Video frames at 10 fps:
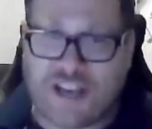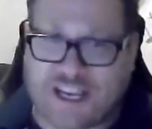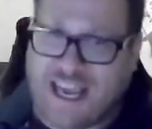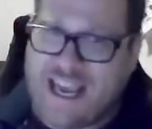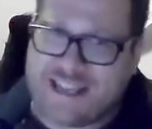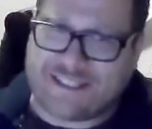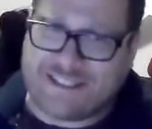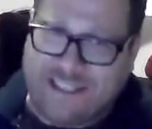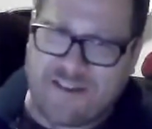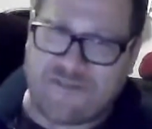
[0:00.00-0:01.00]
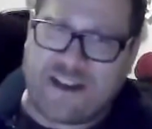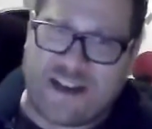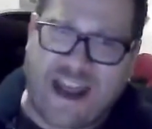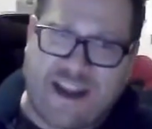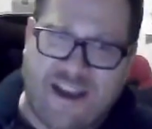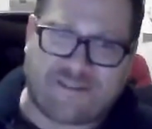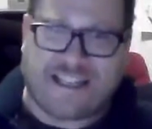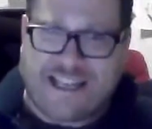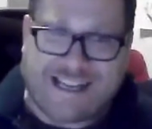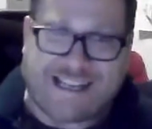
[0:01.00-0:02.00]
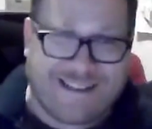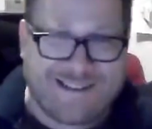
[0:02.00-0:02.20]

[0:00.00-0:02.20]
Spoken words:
can't live in an NFT,